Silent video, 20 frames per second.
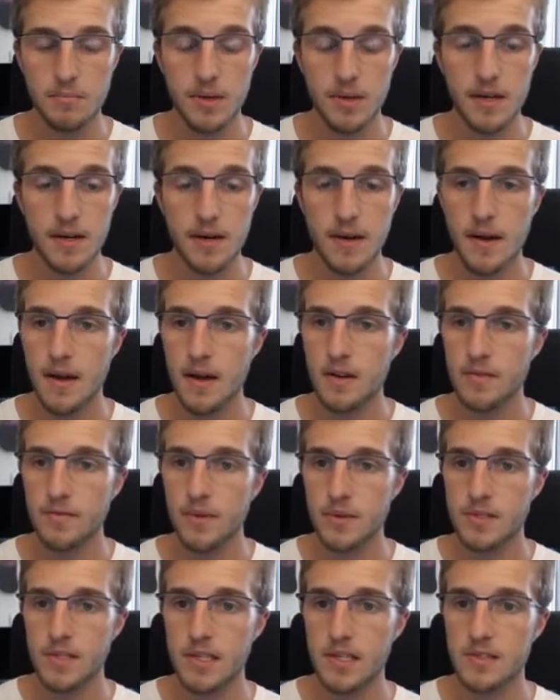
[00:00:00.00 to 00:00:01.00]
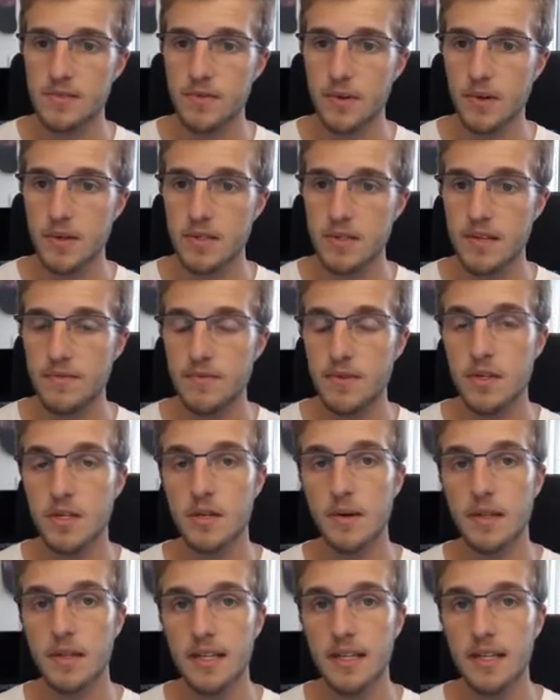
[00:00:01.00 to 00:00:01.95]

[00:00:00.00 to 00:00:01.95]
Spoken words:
But first things first, if you're here on